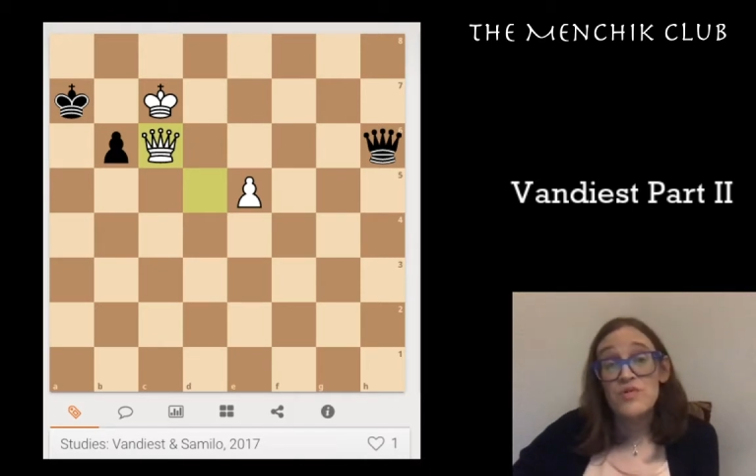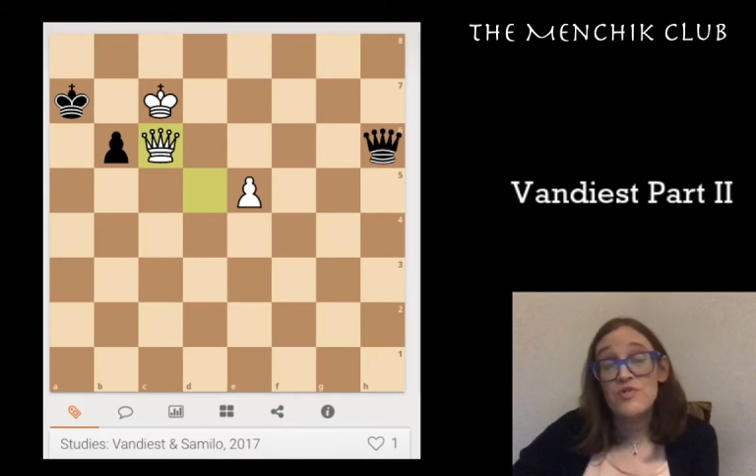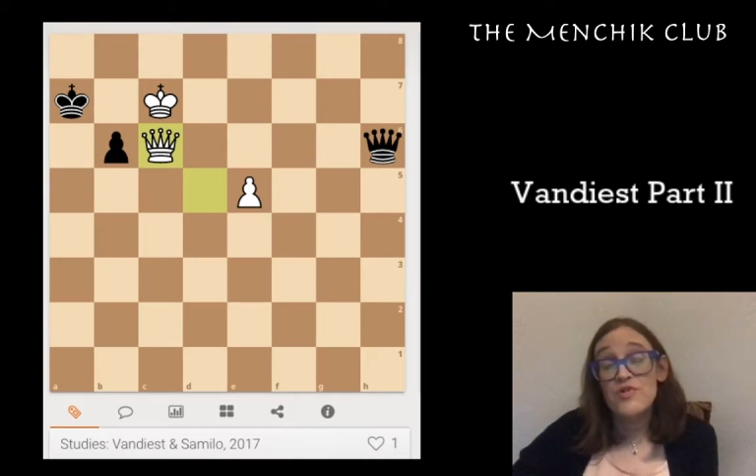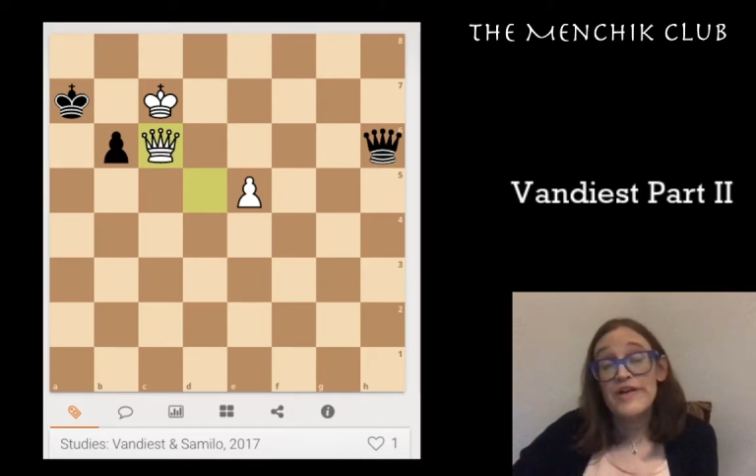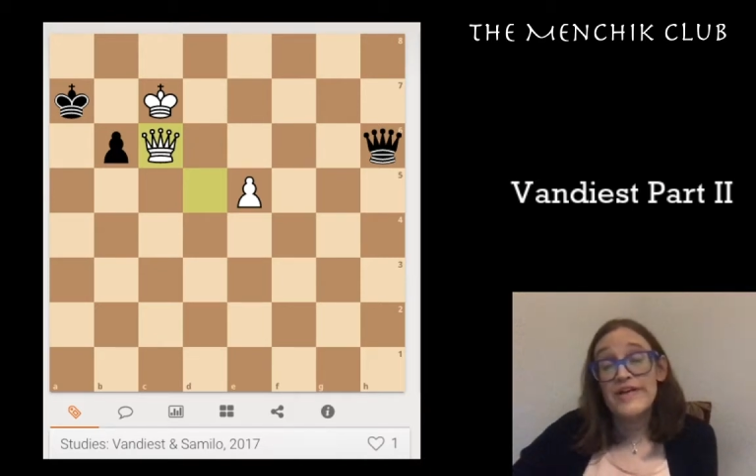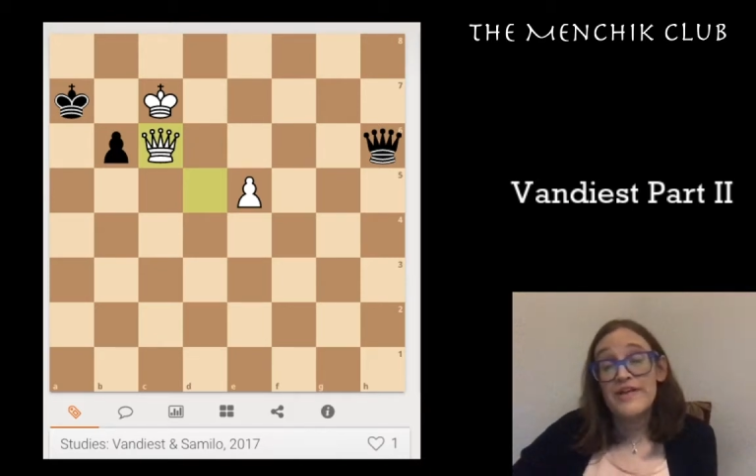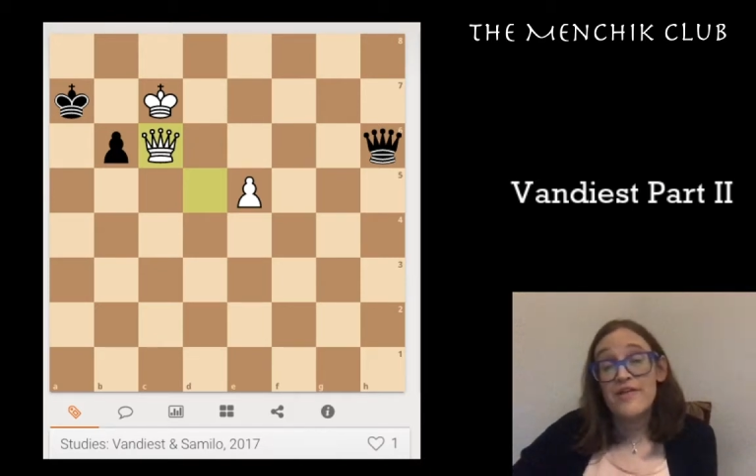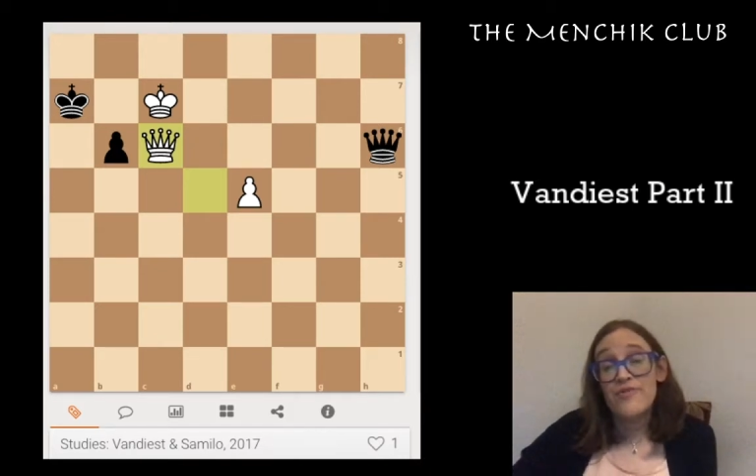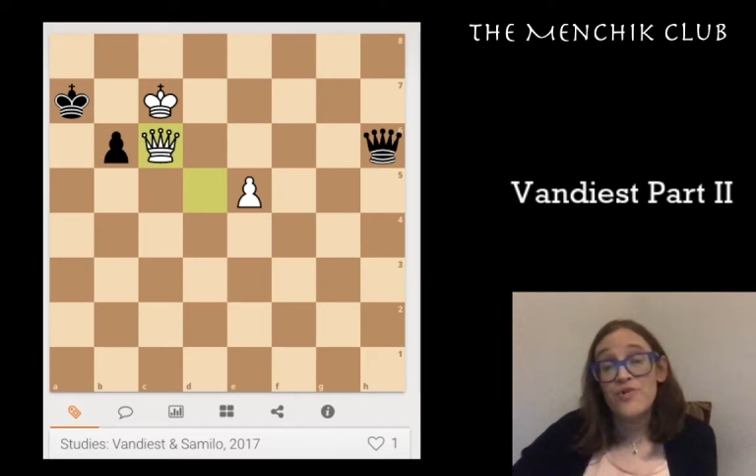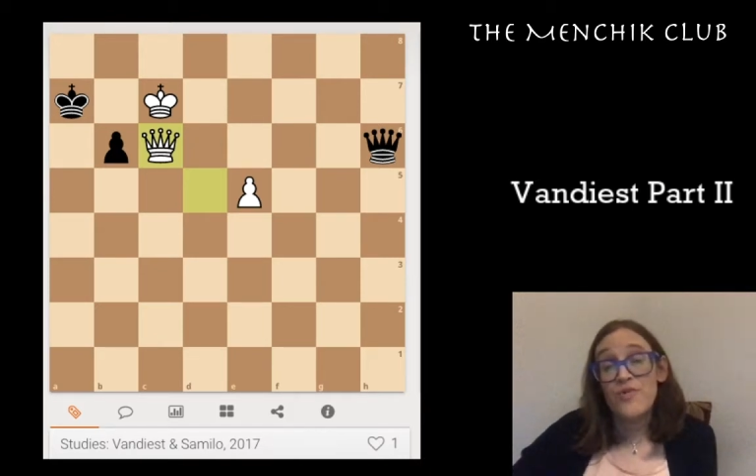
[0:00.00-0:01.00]
create
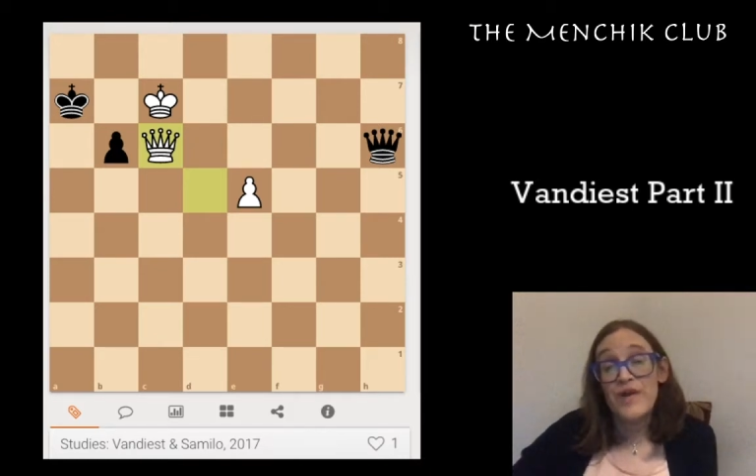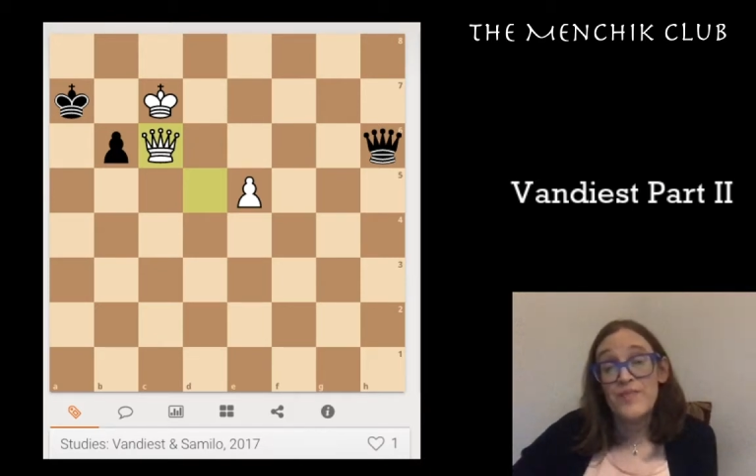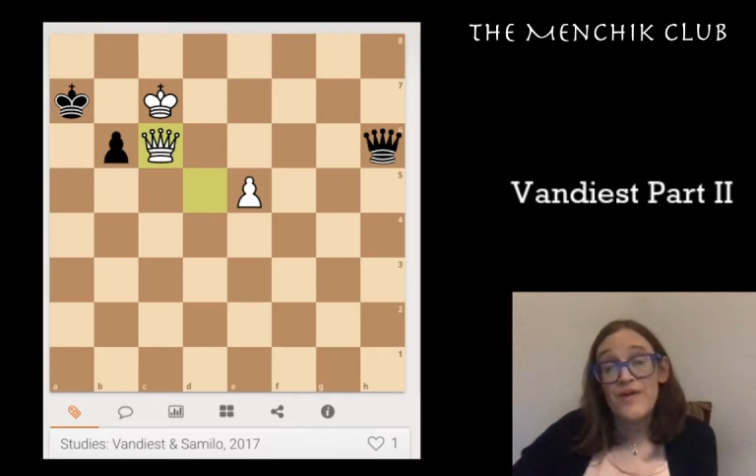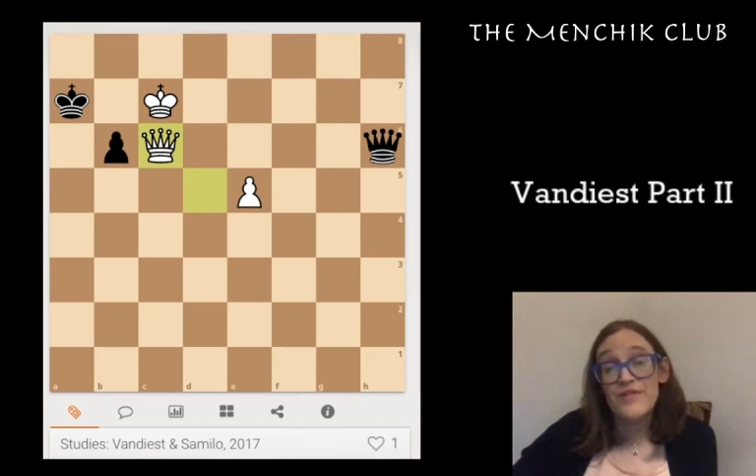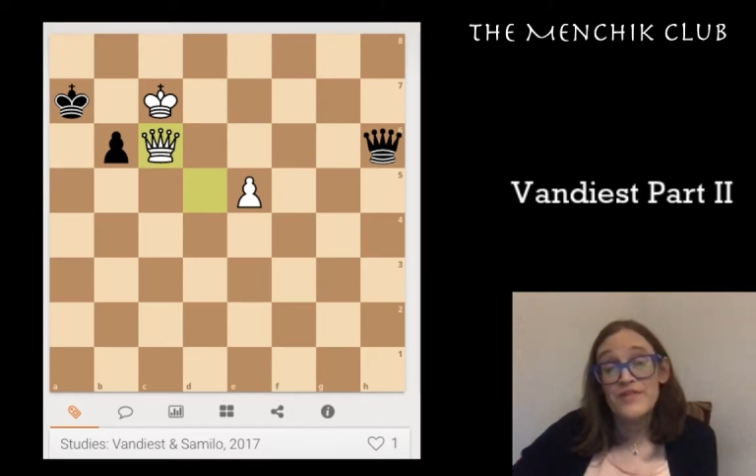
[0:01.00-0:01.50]
another queen by the